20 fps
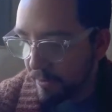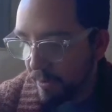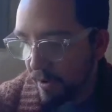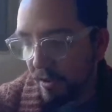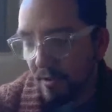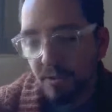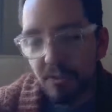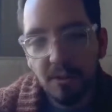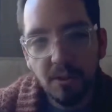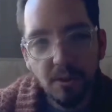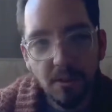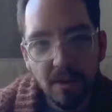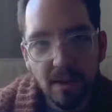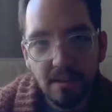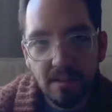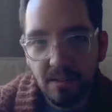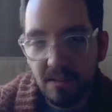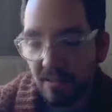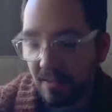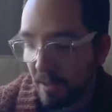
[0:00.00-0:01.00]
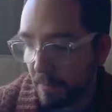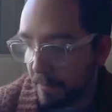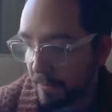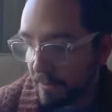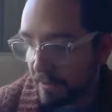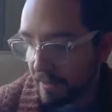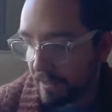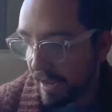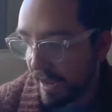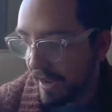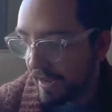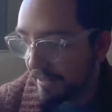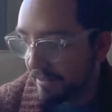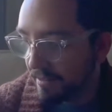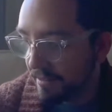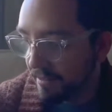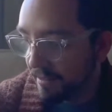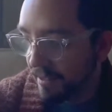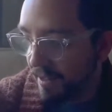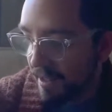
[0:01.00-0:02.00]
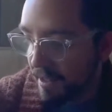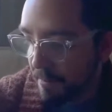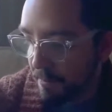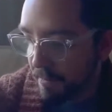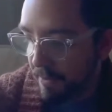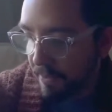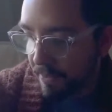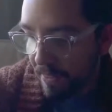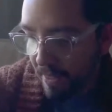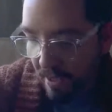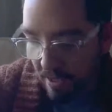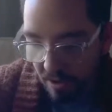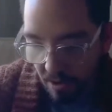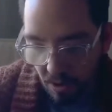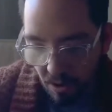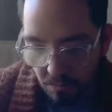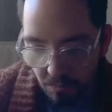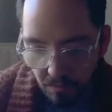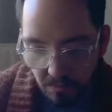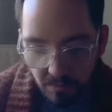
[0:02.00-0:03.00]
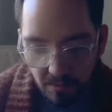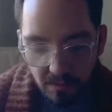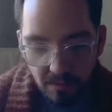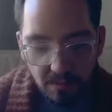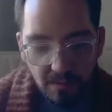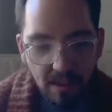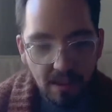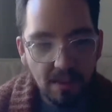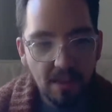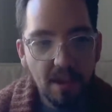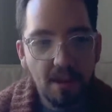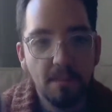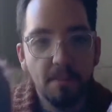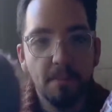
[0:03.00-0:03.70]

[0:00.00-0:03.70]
I'll show you guys the separate skeins, but they almost look like they are